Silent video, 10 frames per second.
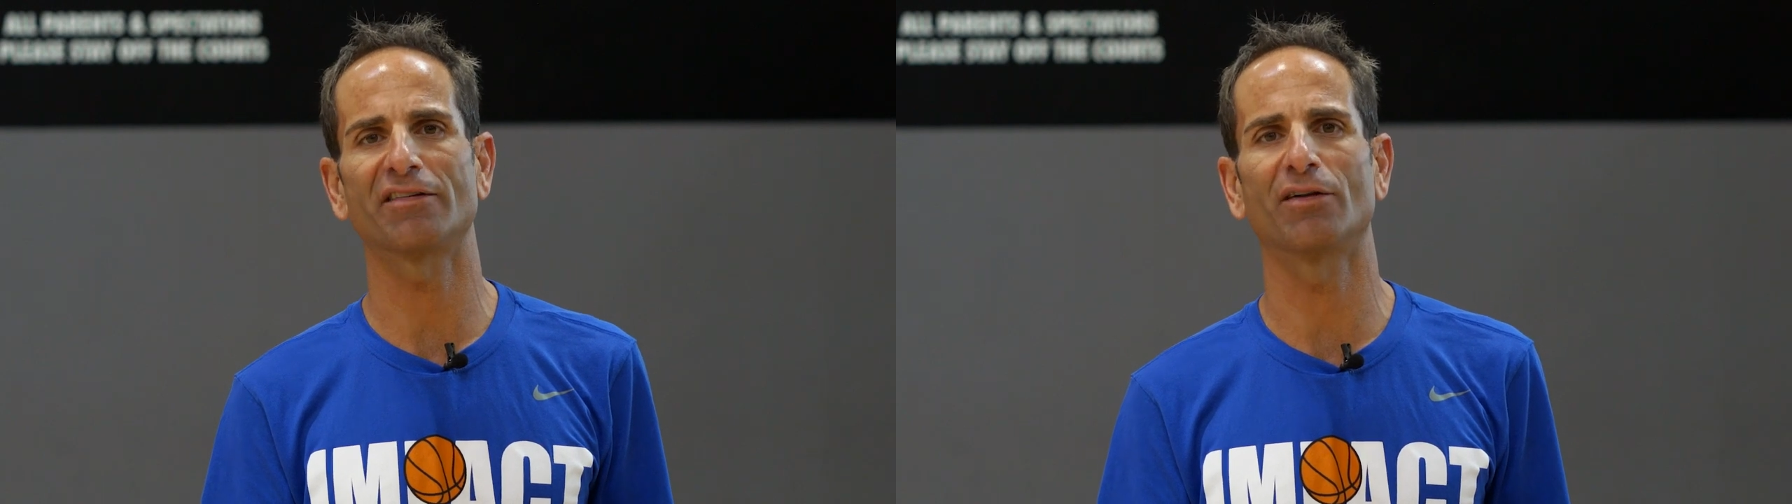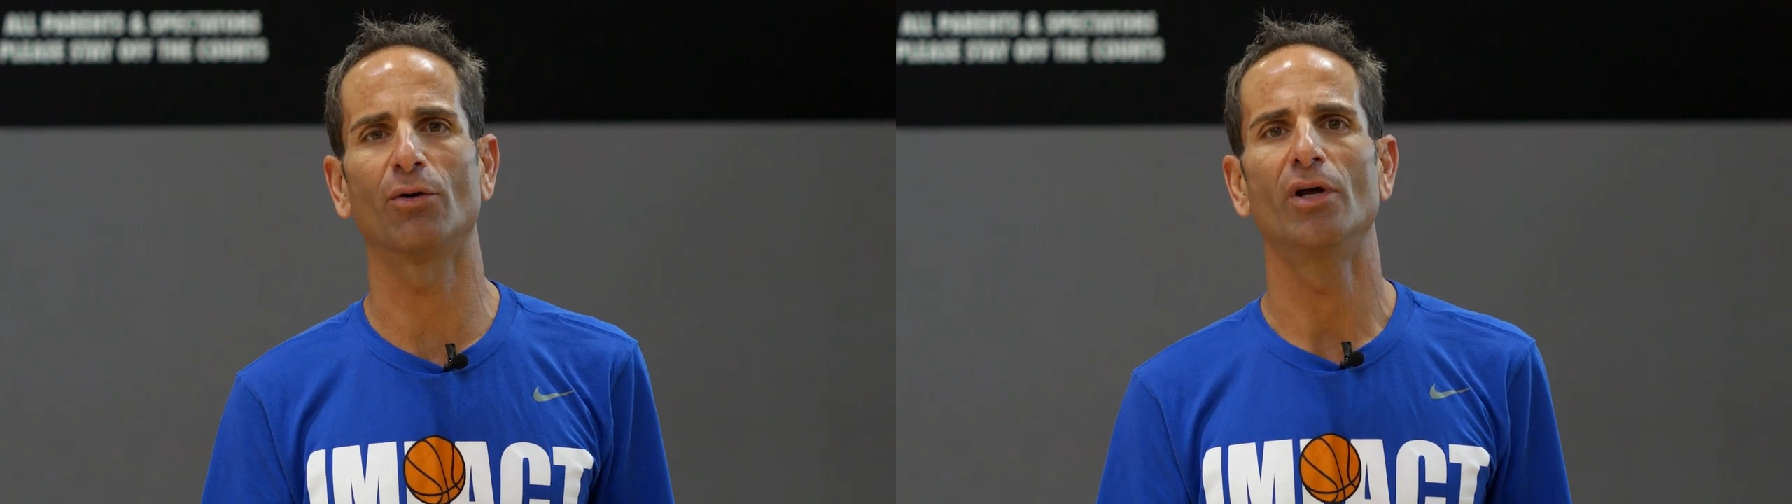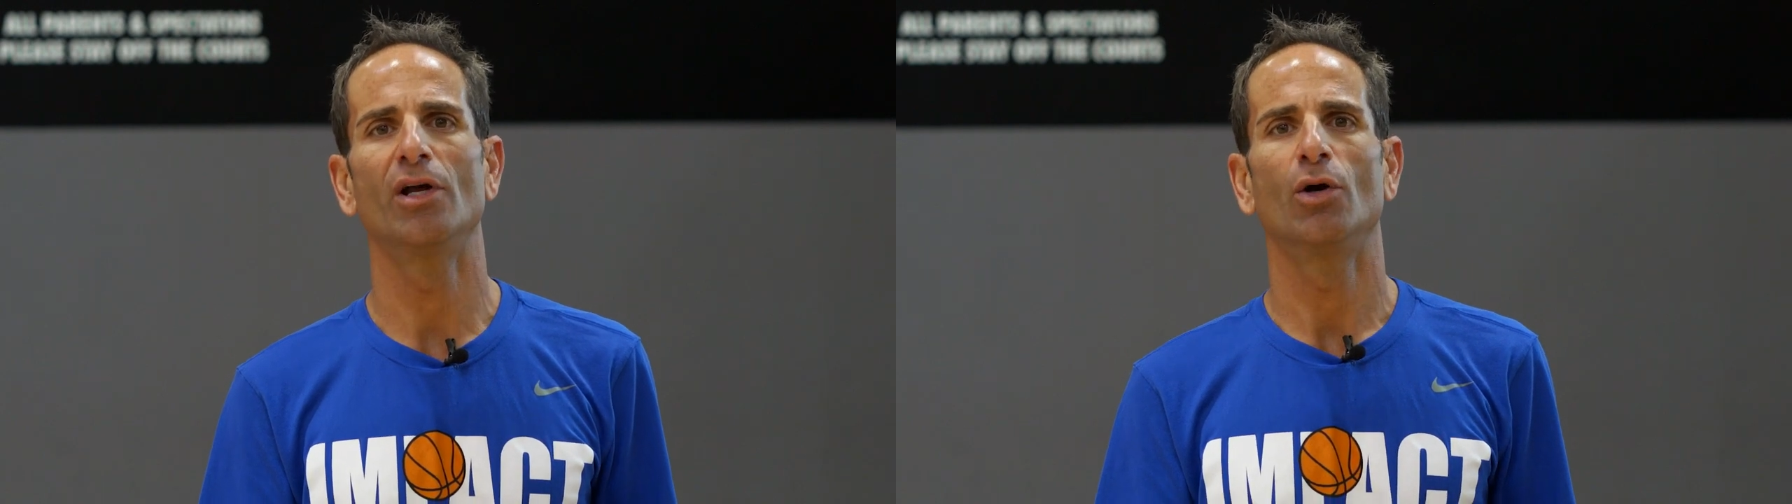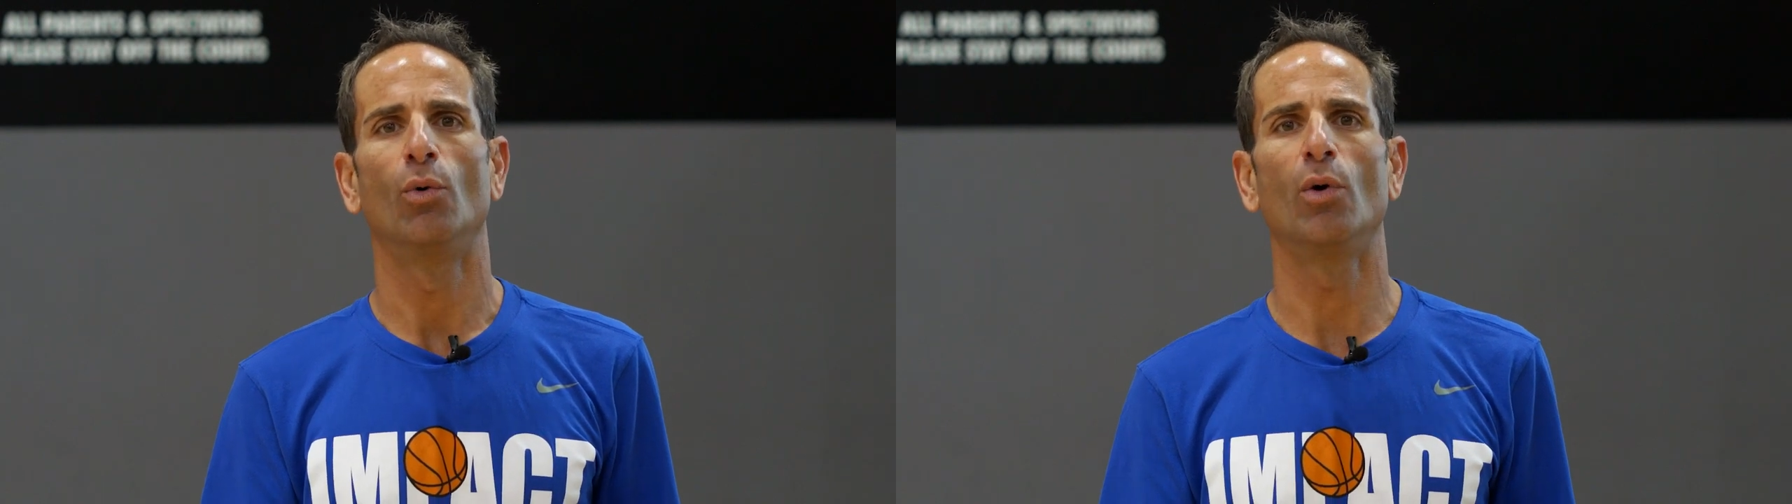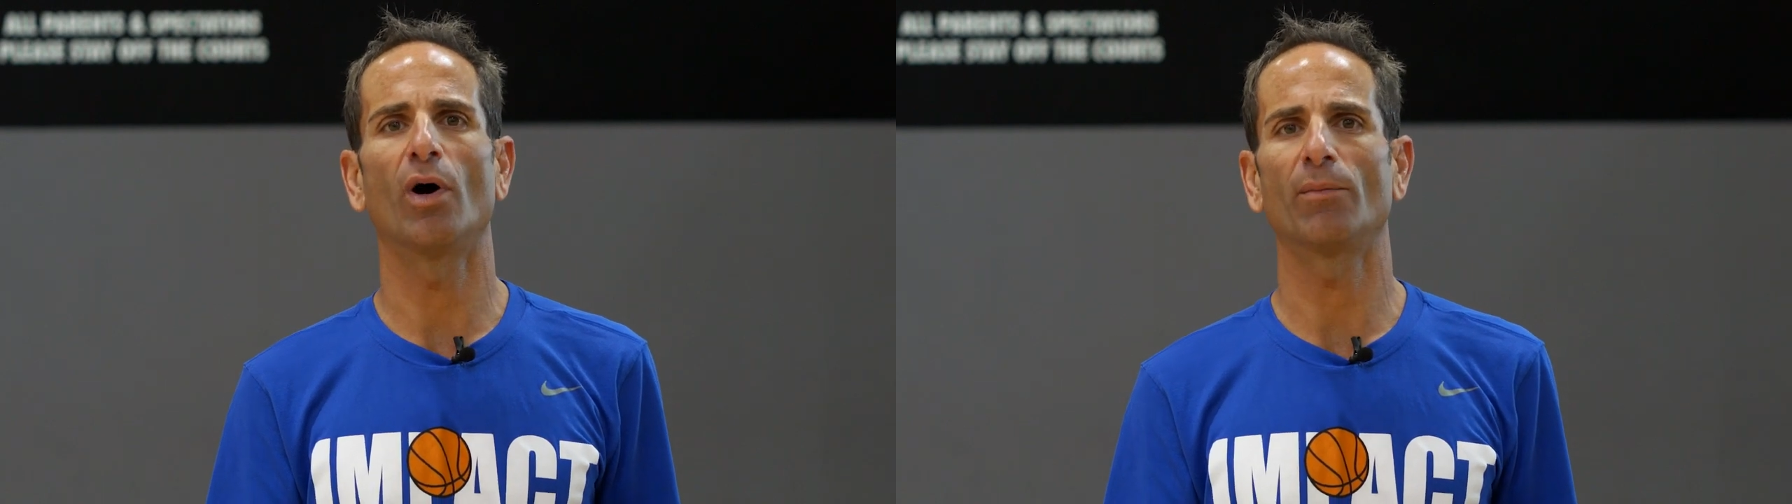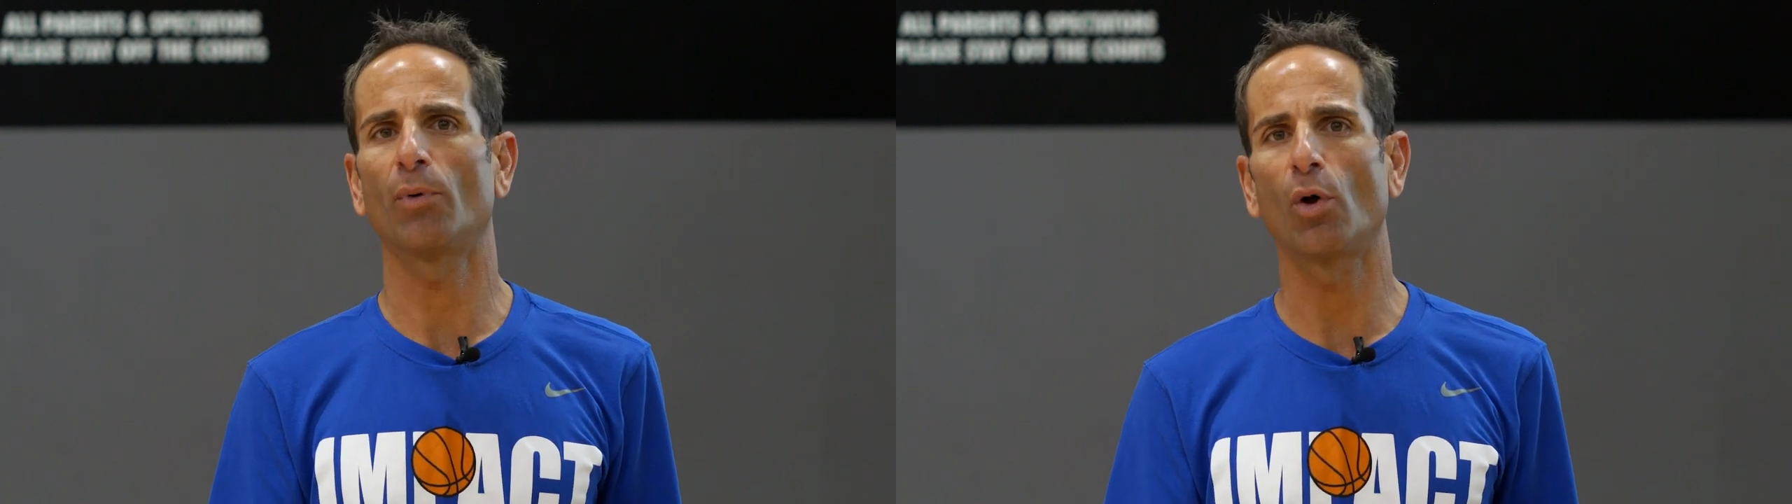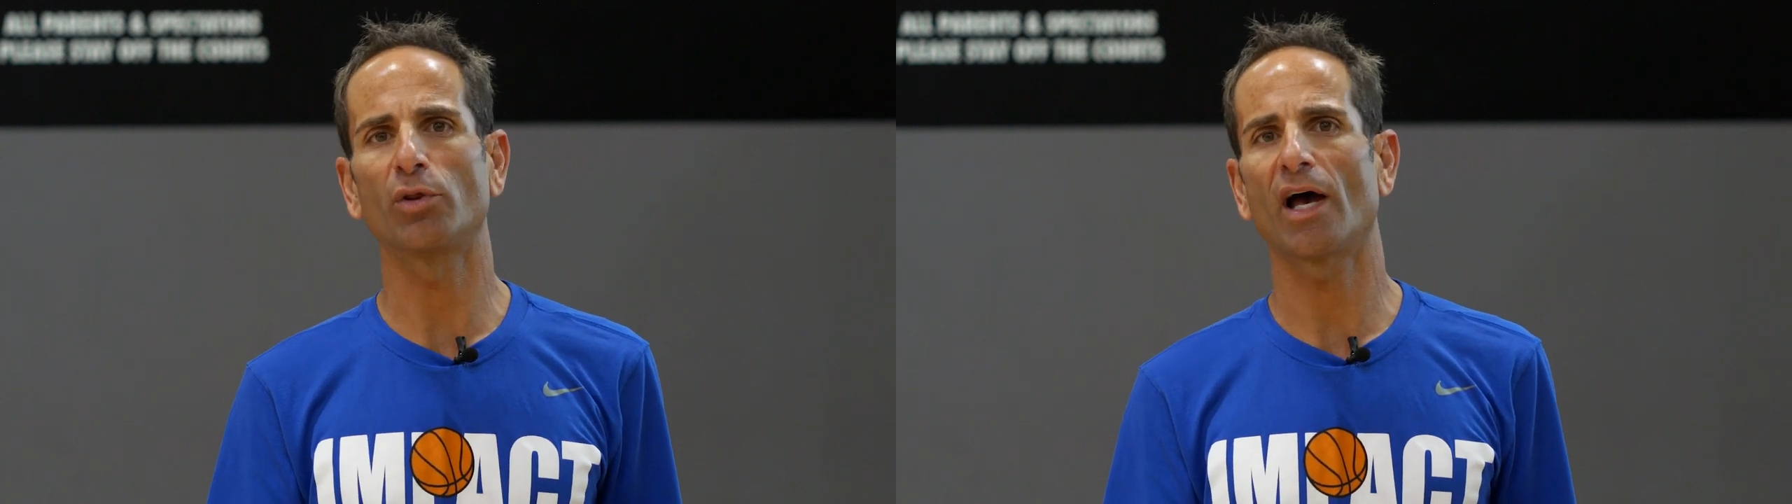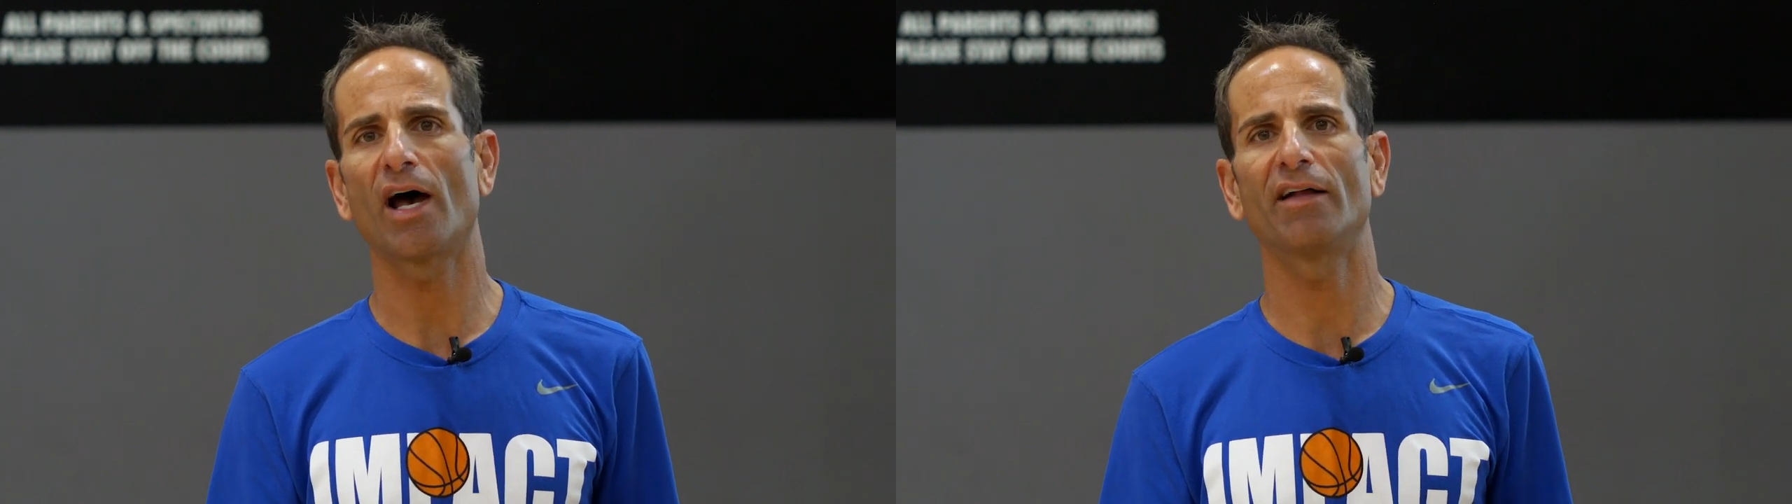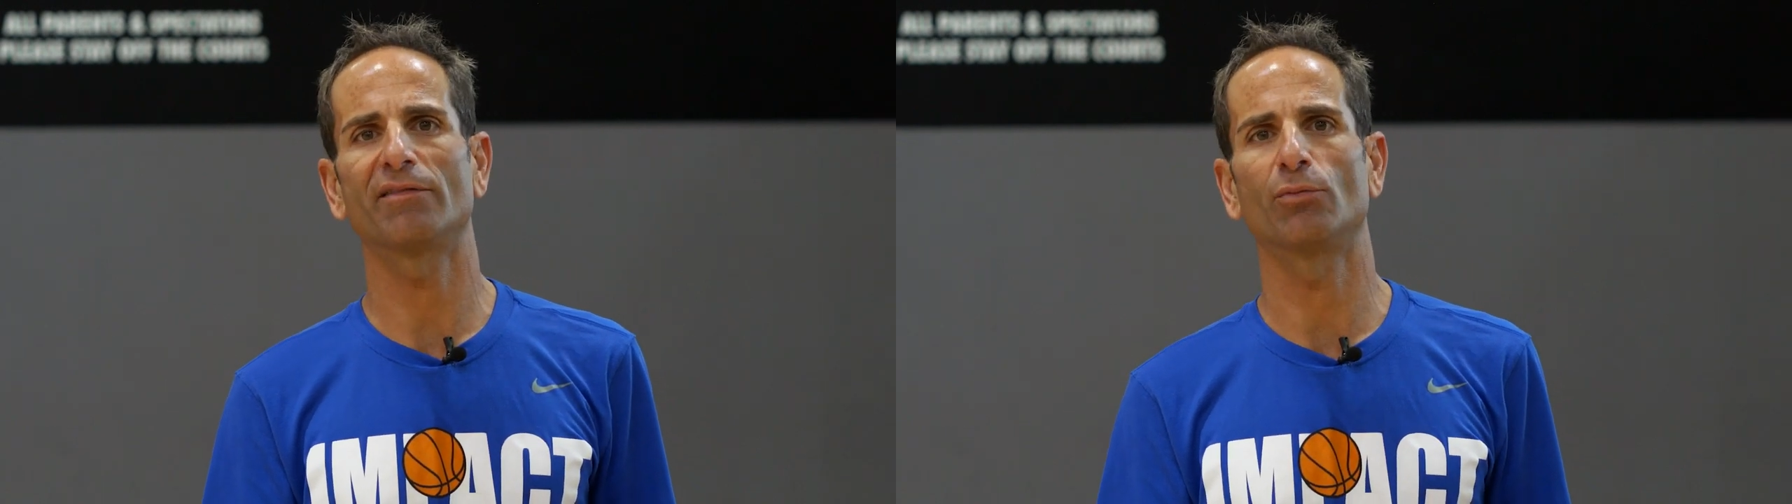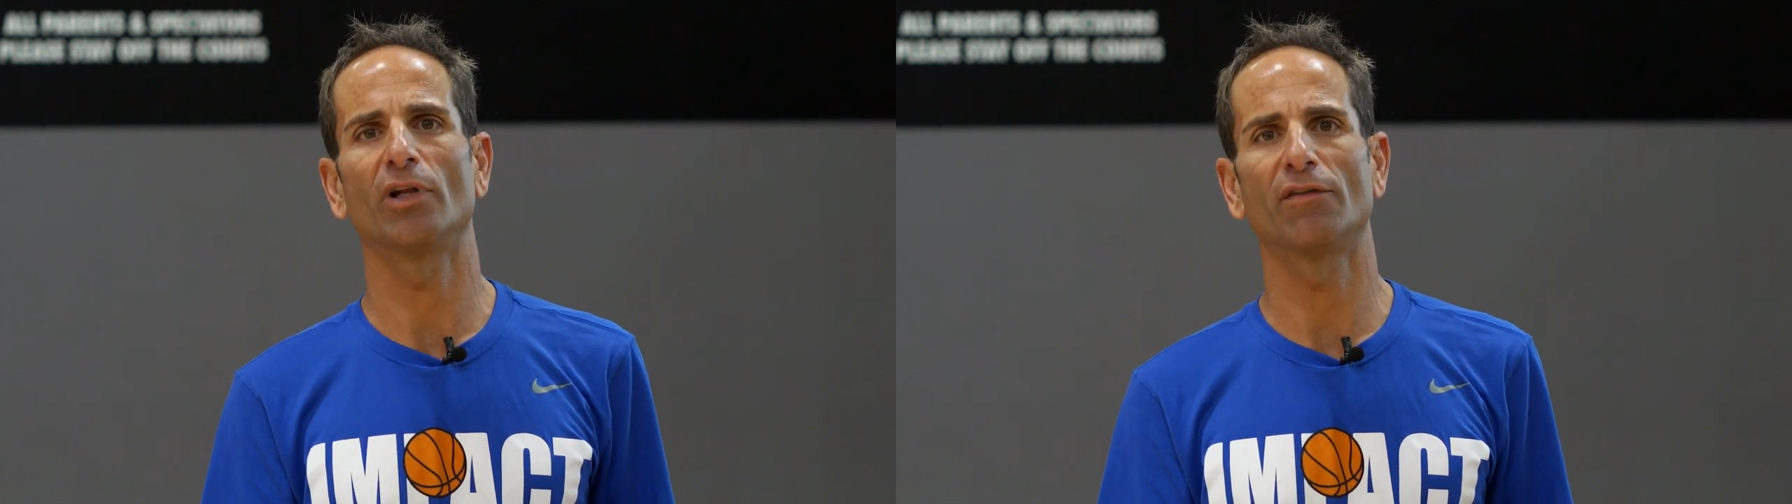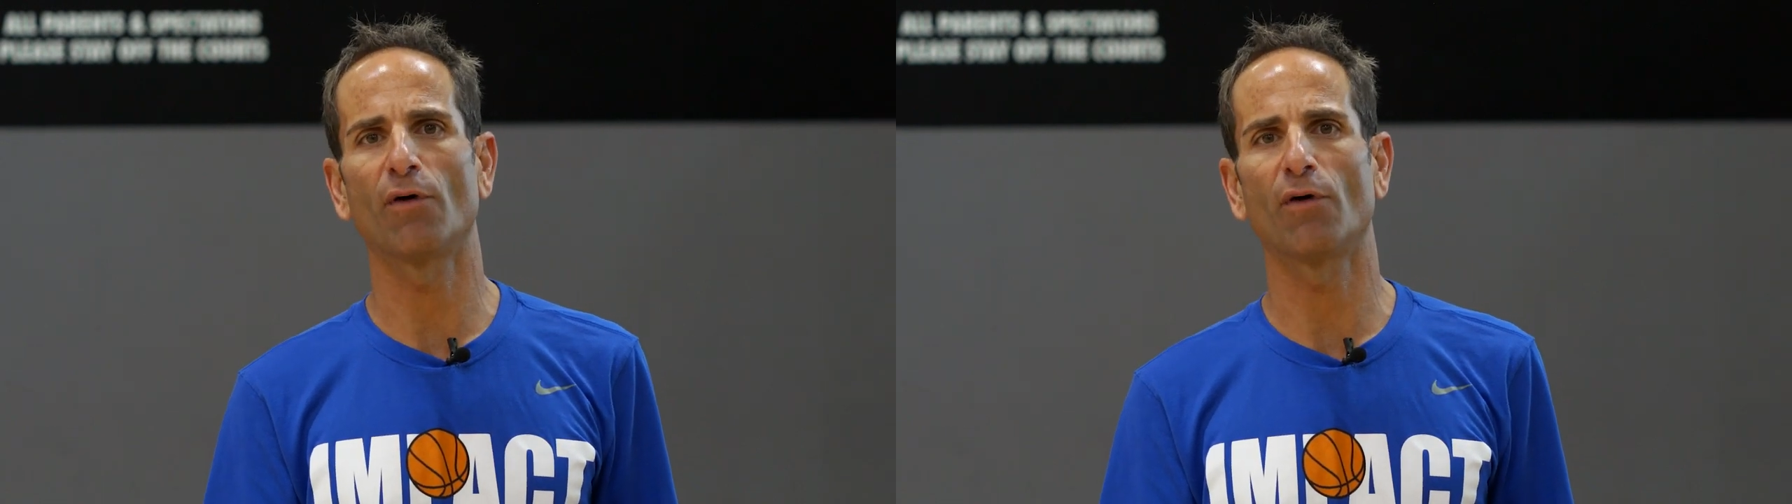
So we want both guys really